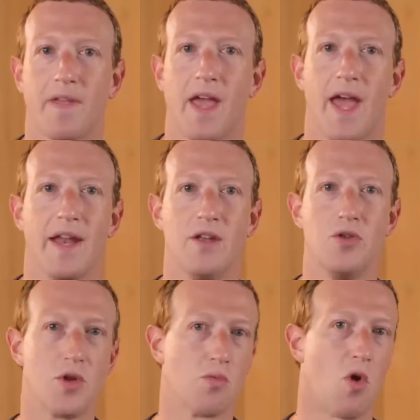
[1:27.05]
And
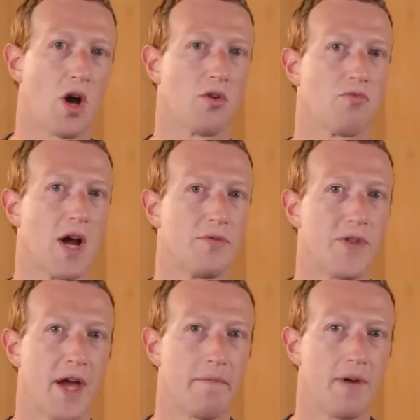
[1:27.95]
you can walk around
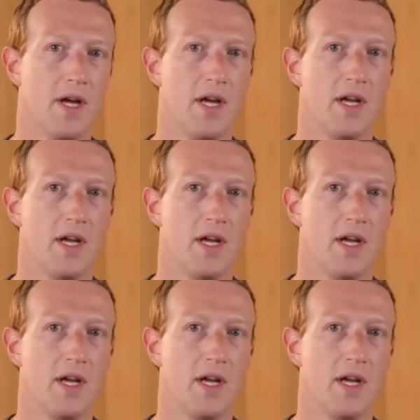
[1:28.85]
them,